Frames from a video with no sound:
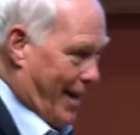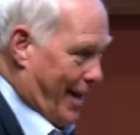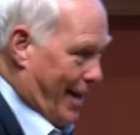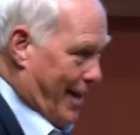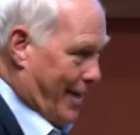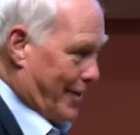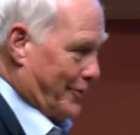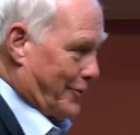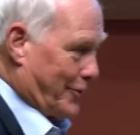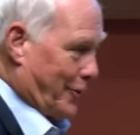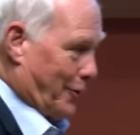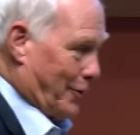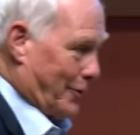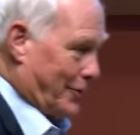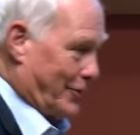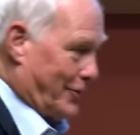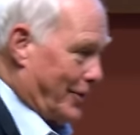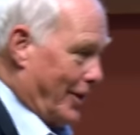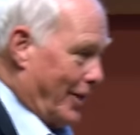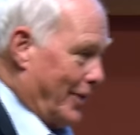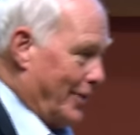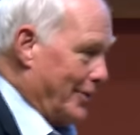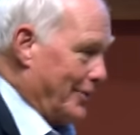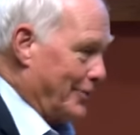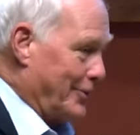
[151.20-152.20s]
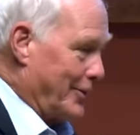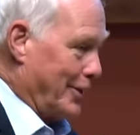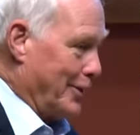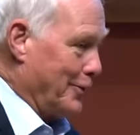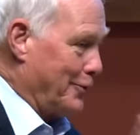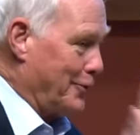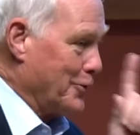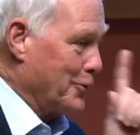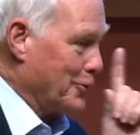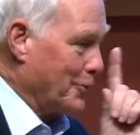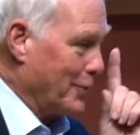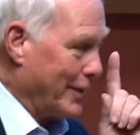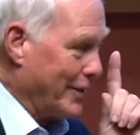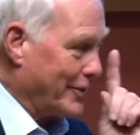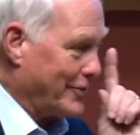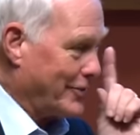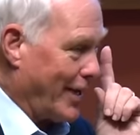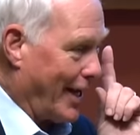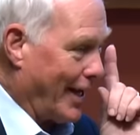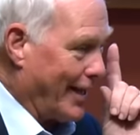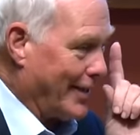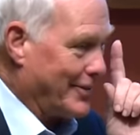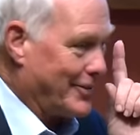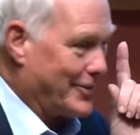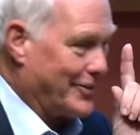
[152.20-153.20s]
So it says, if you reach
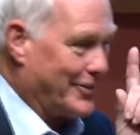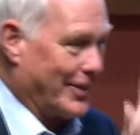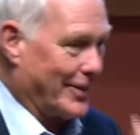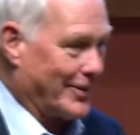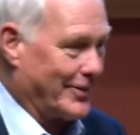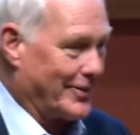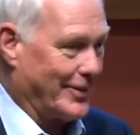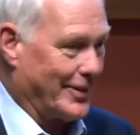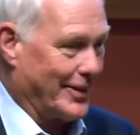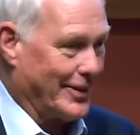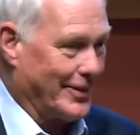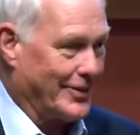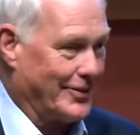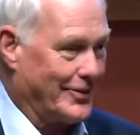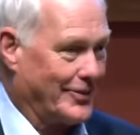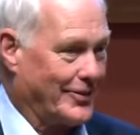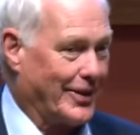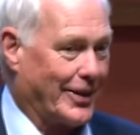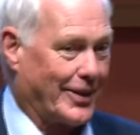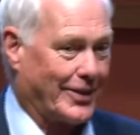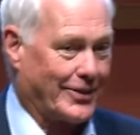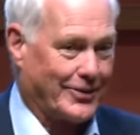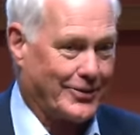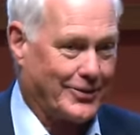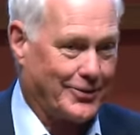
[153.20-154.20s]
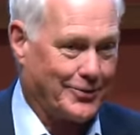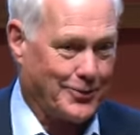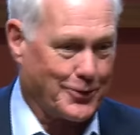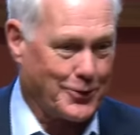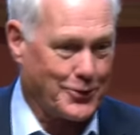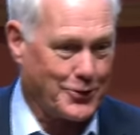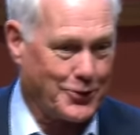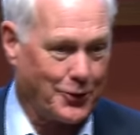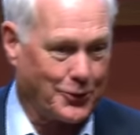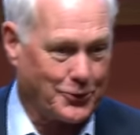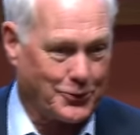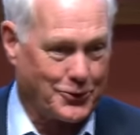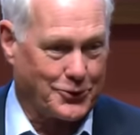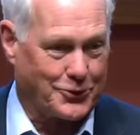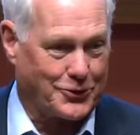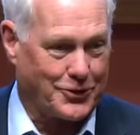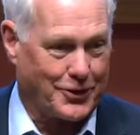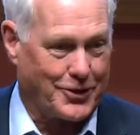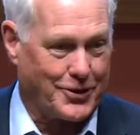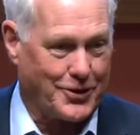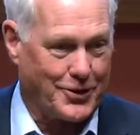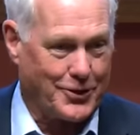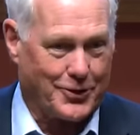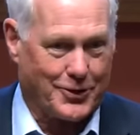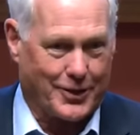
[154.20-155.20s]
age 66 for Social
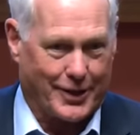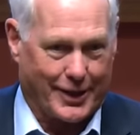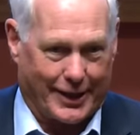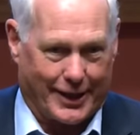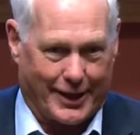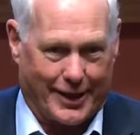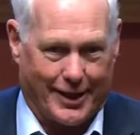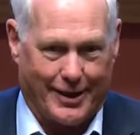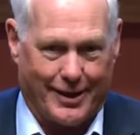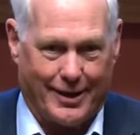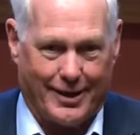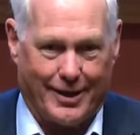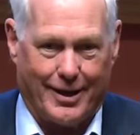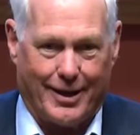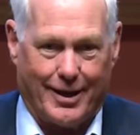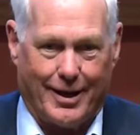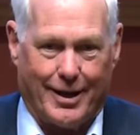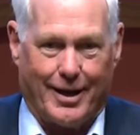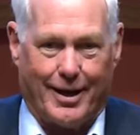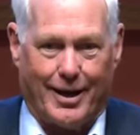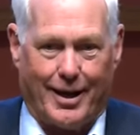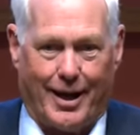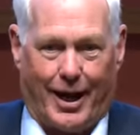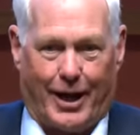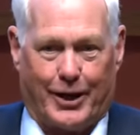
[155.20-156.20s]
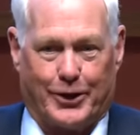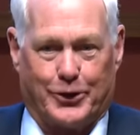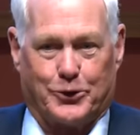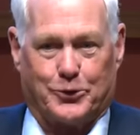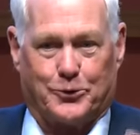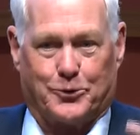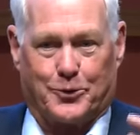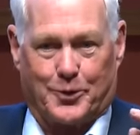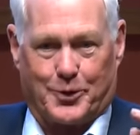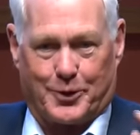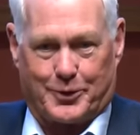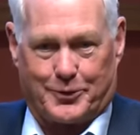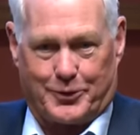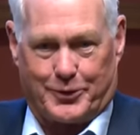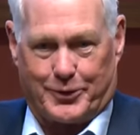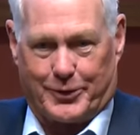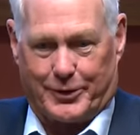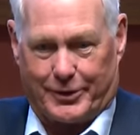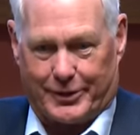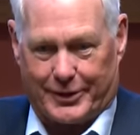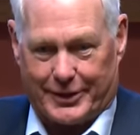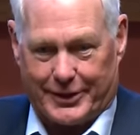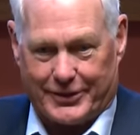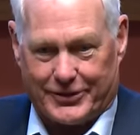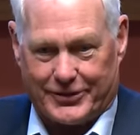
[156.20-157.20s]
Security, and you've worked for
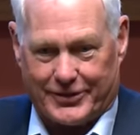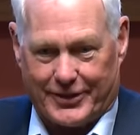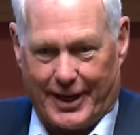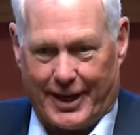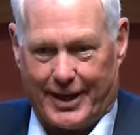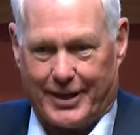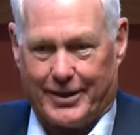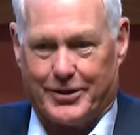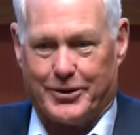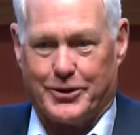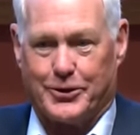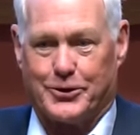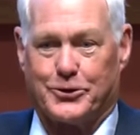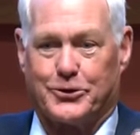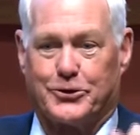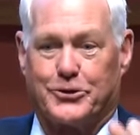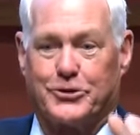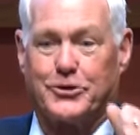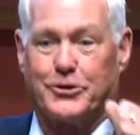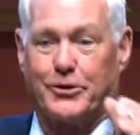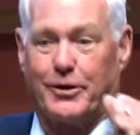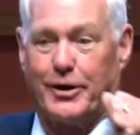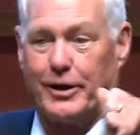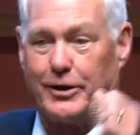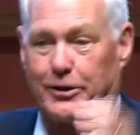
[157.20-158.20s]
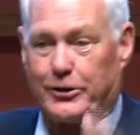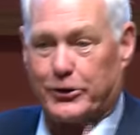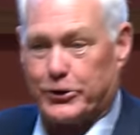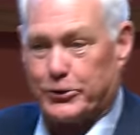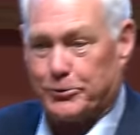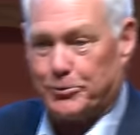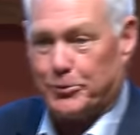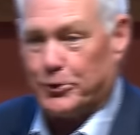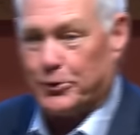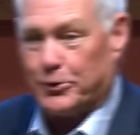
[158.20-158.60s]
at least 10 years, you're eligible